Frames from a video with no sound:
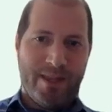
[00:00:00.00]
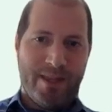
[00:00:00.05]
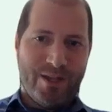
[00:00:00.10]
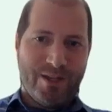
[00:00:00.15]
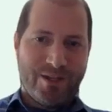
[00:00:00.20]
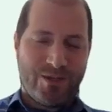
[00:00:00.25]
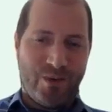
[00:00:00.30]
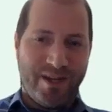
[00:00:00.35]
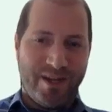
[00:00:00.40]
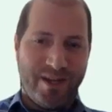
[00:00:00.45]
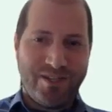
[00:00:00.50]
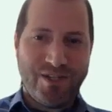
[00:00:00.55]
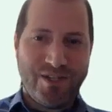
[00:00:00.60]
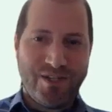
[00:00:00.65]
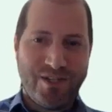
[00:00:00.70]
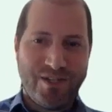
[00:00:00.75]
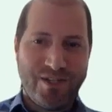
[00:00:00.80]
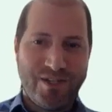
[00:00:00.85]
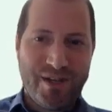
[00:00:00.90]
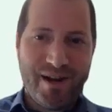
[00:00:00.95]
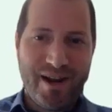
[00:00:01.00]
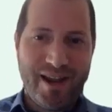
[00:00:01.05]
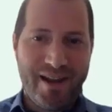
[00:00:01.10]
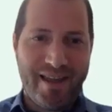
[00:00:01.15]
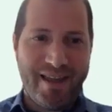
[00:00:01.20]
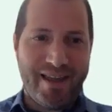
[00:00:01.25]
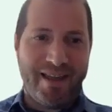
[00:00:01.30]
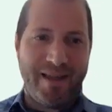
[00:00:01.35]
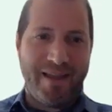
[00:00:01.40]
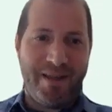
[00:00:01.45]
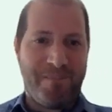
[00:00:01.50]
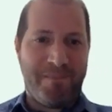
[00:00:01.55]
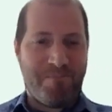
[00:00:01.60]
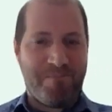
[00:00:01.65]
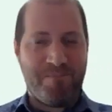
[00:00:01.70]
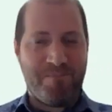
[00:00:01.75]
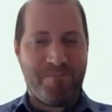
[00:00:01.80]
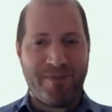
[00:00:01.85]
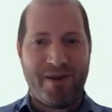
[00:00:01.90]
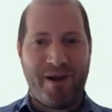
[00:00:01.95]
So in general,
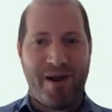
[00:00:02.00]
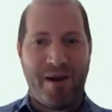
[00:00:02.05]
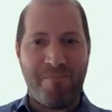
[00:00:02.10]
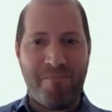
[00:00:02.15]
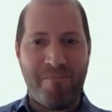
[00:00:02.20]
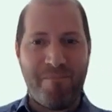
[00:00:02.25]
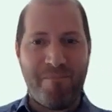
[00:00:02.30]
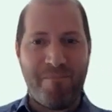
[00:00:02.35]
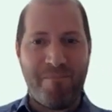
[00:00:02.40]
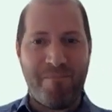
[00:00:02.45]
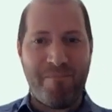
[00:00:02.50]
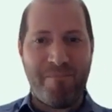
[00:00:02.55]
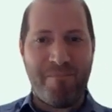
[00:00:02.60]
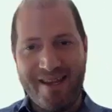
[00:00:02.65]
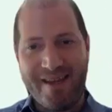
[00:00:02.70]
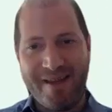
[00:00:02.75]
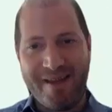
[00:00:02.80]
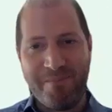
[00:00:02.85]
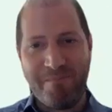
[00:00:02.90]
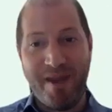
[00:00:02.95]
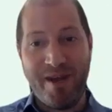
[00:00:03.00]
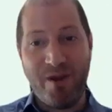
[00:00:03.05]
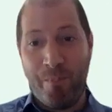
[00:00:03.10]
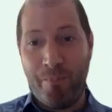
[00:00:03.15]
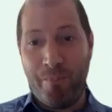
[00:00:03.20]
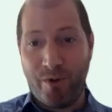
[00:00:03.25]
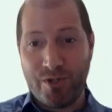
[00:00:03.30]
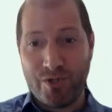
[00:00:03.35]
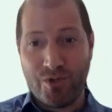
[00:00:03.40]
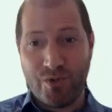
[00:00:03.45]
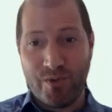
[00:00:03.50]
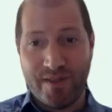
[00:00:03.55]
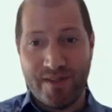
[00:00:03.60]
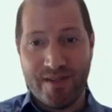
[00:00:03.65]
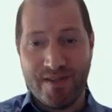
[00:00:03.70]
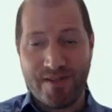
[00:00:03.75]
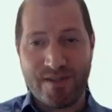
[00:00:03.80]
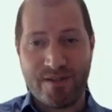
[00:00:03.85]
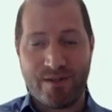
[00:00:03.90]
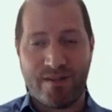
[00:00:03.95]
there are many
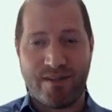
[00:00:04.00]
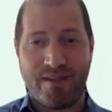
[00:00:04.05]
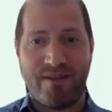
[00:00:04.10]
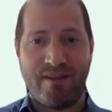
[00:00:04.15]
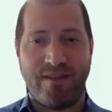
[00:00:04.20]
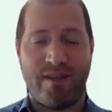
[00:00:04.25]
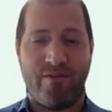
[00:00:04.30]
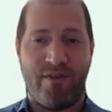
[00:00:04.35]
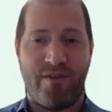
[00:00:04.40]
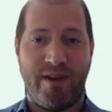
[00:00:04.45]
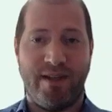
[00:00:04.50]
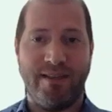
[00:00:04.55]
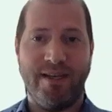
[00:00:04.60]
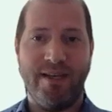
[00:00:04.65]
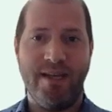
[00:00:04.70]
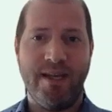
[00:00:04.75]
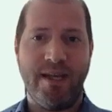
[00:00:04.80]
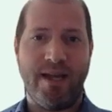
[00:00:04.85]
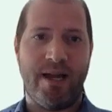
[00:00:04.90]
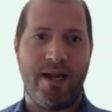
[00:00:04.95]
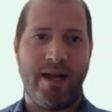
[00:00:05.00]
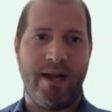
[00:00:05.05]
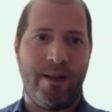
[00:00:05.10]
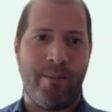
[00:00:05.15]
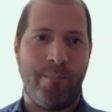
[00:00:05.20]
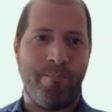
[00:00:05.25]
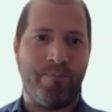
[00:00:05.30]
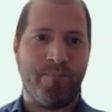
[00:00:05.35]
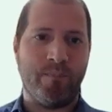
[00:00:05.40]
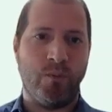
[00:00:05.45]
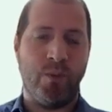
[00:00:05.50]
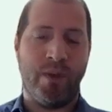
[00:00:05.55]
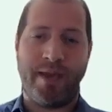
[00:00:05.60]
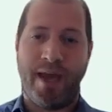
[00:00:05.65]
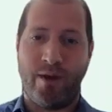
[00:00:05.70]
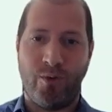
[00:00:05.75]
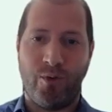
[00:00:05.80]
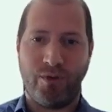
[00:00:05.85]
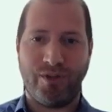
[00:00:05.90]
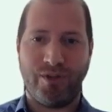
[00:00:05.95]
opportunities, definitely. We
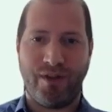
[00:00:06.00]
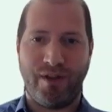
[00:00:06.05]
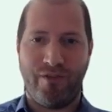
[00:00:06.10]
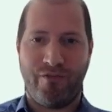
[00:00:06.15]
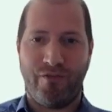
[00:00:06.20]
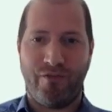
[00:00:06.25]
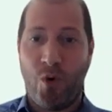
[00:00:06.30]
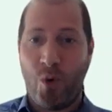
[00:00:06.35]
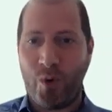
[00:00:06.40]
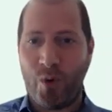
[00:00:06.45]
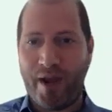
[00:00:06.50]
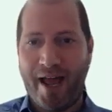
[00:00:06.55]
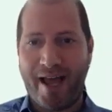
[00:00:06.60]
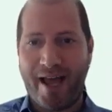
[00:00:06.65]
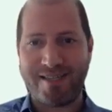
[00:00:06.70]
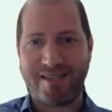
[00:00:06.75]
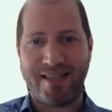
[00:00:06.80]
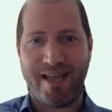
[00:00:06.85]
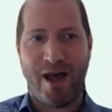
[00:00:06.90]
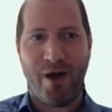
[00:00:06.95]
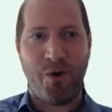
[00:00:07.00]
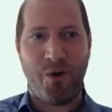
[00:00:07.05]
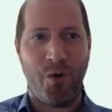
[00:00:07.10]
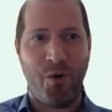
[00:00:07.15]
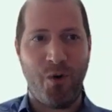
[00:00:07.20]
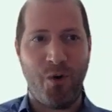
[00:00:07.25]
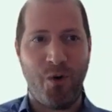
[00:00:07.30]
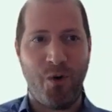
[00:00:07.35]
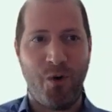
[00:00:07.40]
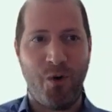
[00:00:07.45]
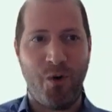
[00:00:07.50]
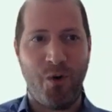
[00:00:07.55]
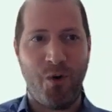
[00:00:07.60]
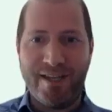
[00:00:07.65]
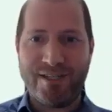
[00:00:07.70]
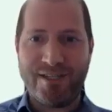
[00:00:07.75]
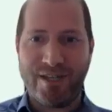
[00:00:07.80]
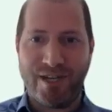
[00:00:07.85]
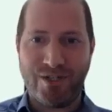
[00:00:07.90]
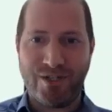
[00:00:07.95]
cannot forecast how
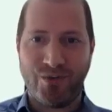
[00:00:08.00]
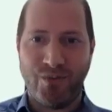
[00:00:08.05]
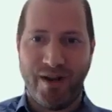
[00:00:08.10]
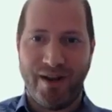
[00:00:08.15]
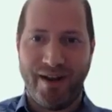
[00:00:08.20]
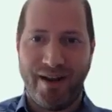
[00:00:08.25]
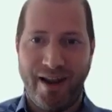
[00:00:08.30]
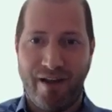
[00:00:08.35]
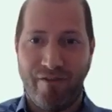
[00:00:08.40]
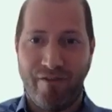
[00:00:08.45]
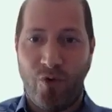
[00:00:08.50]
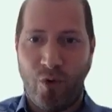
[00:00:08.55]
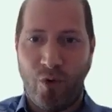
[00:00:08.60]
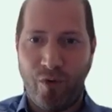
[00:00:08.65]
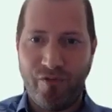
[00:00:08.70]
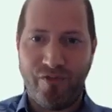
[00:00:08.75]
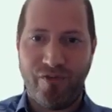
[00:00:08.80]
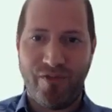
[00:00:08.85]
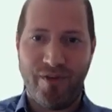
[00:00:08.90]
research will evolve.